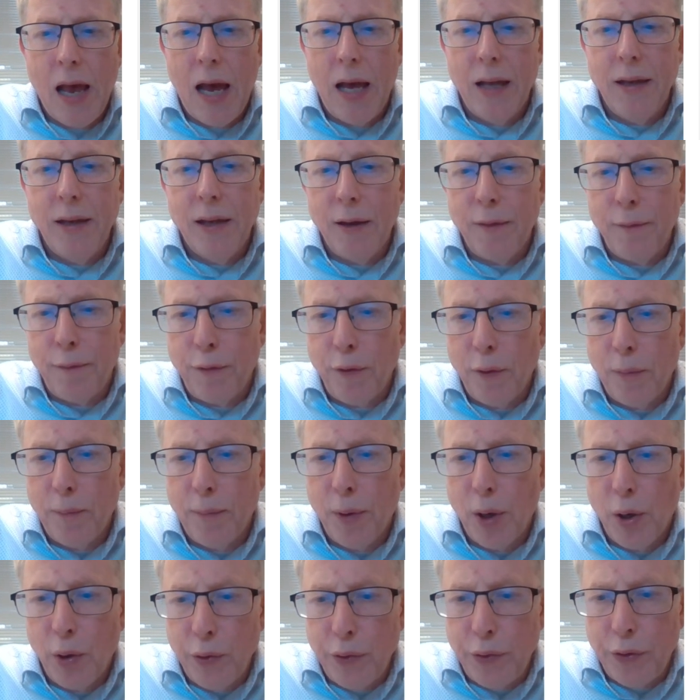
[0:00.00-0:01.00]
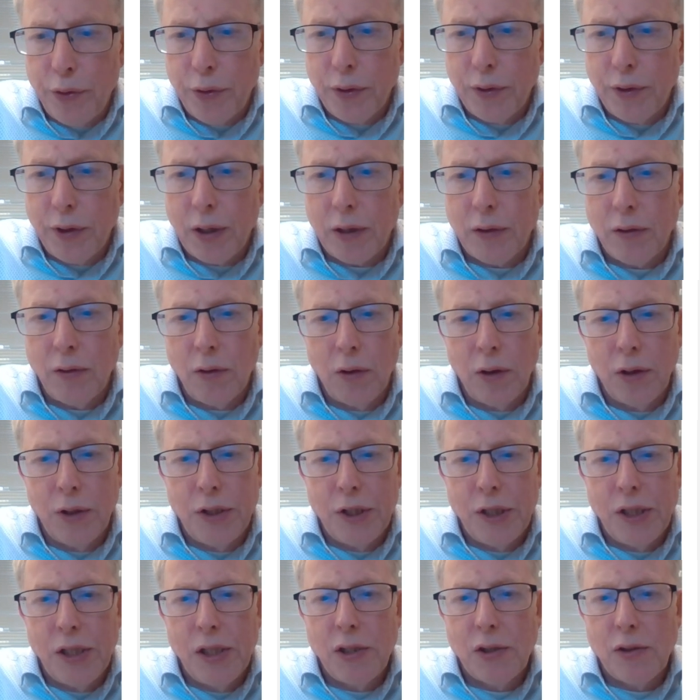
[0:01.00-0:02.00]
And then for both
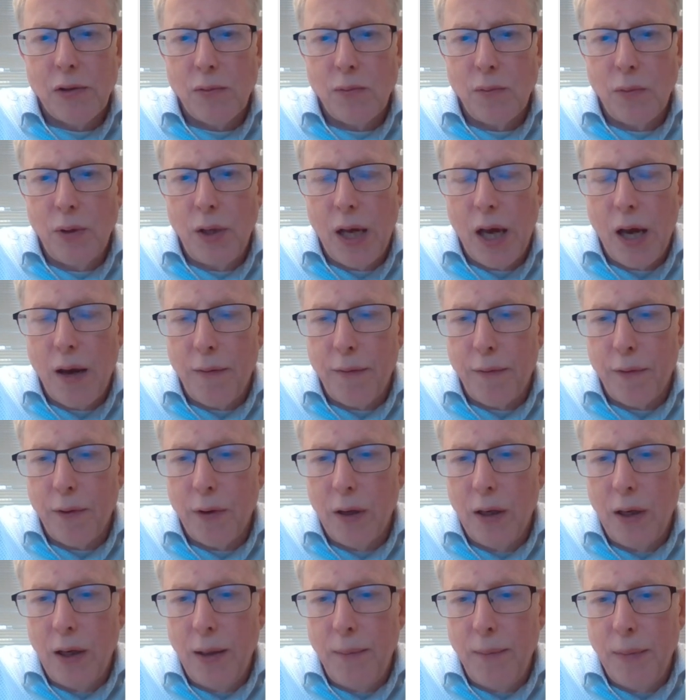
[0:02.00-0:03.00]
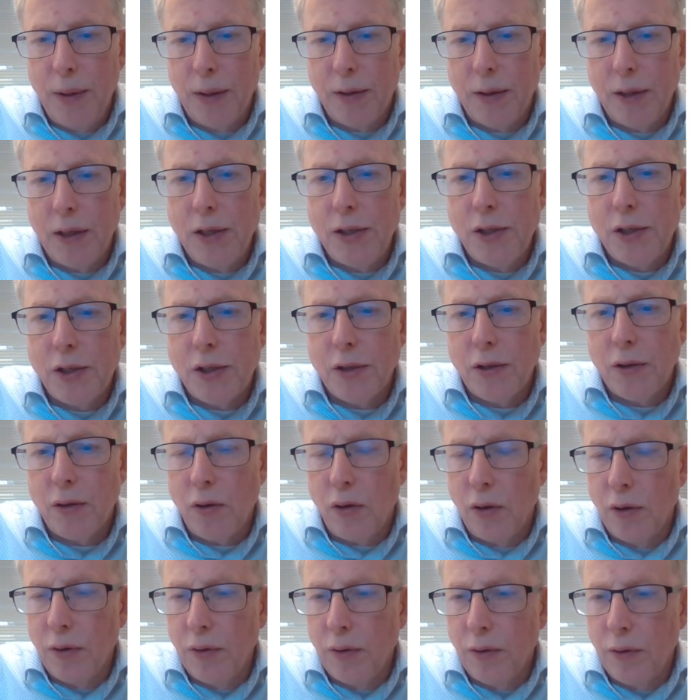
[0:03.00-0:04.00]
technologies, we have a limitation
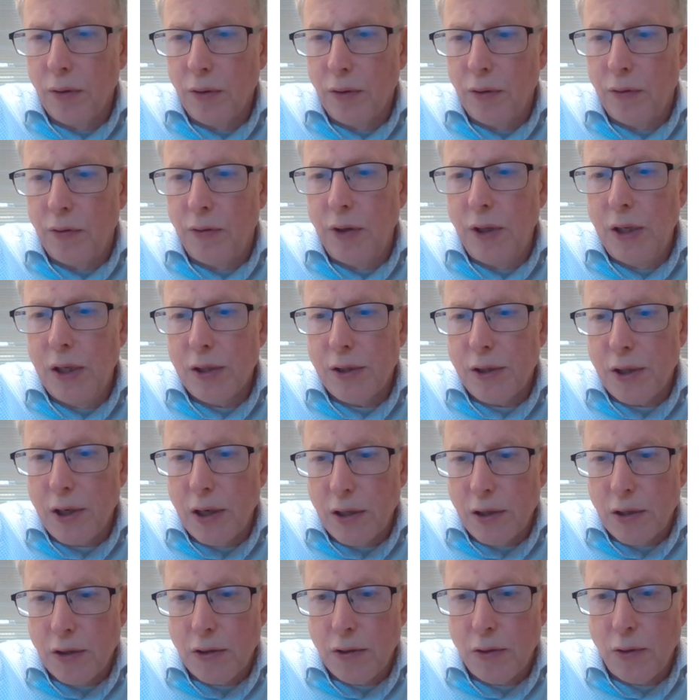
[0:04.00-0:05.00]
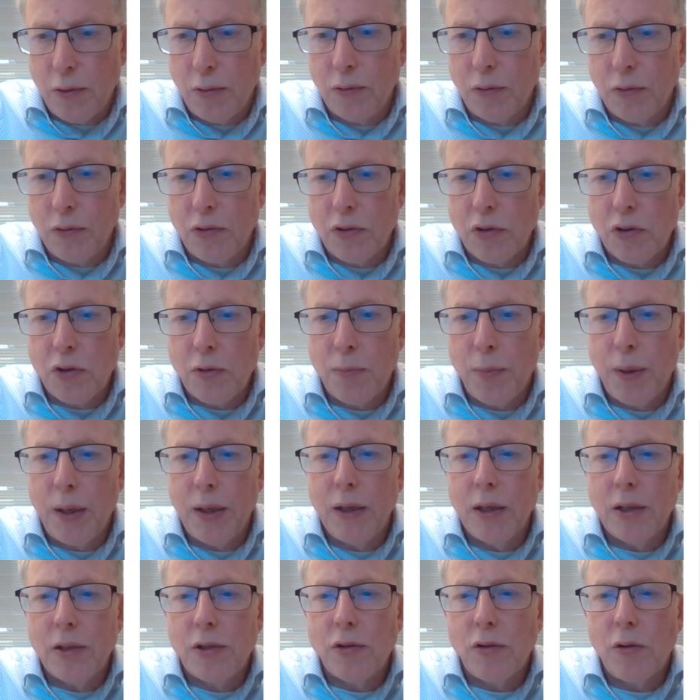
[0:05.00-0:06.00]
on TSS, total
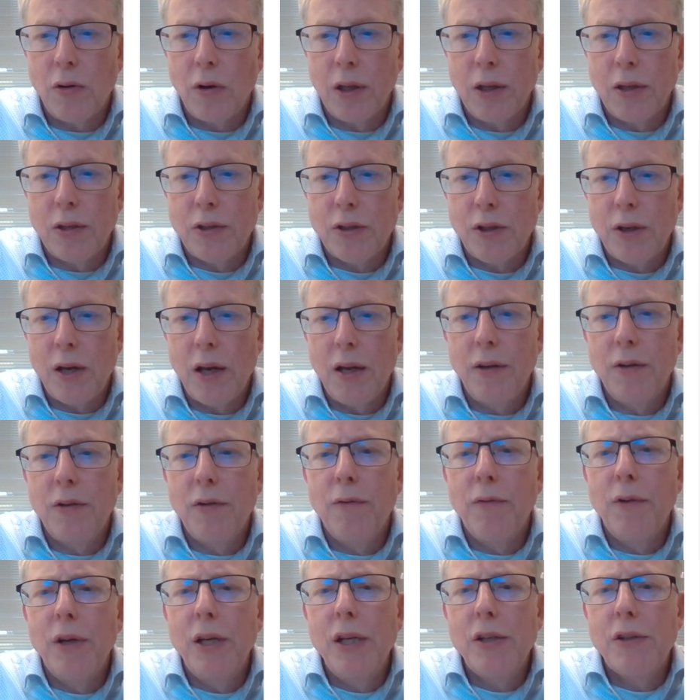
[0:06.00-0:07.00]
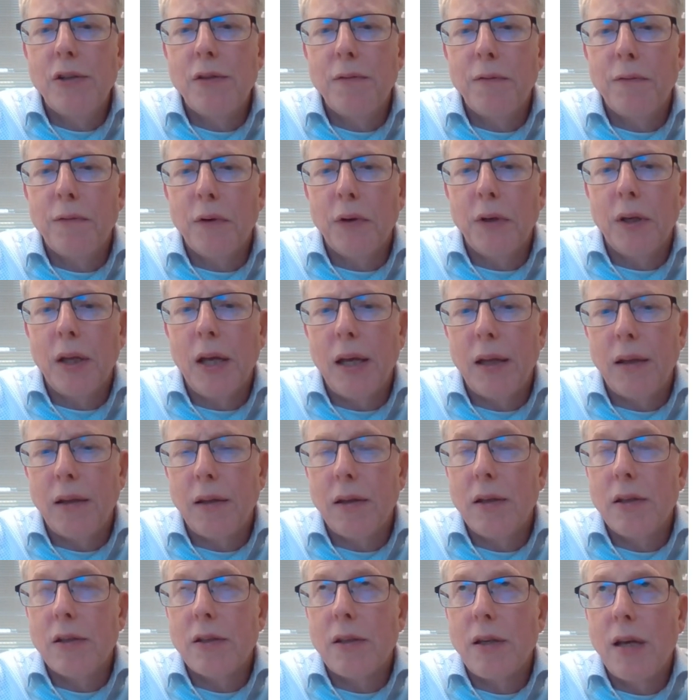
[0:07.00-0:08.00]
suspended solids. And the reason for that
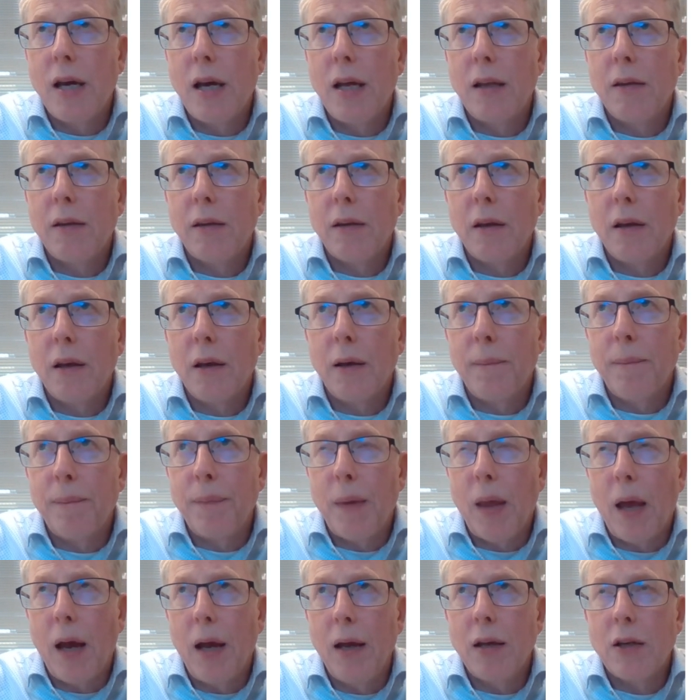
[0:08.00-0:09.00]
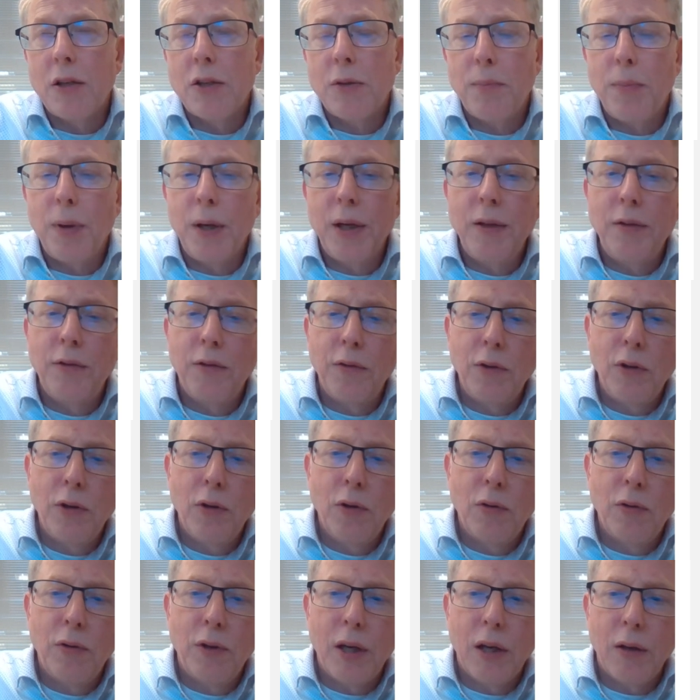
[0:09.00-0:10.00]
is that I explained to
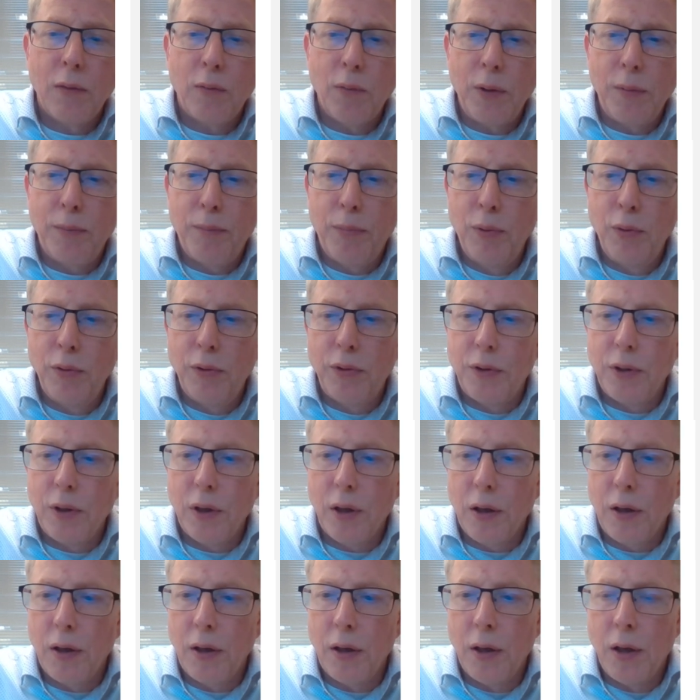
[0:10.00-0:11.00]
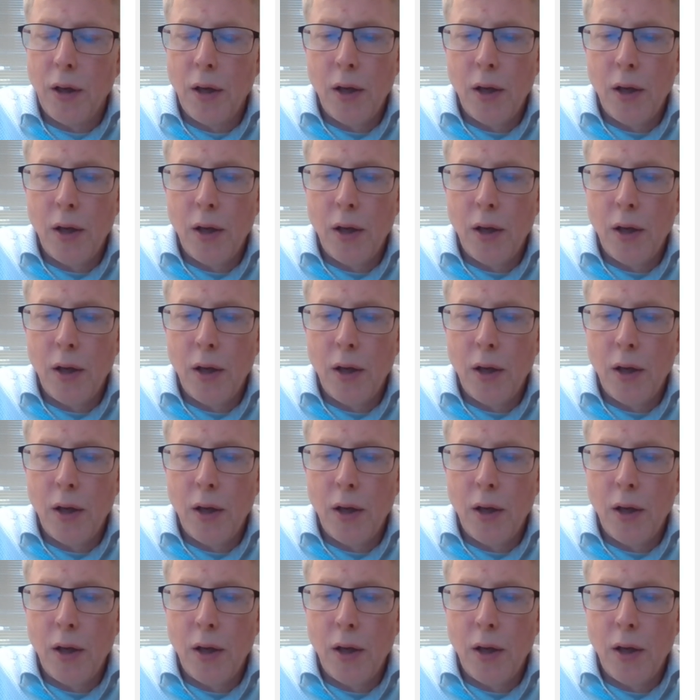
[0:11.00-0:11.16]
you that we put the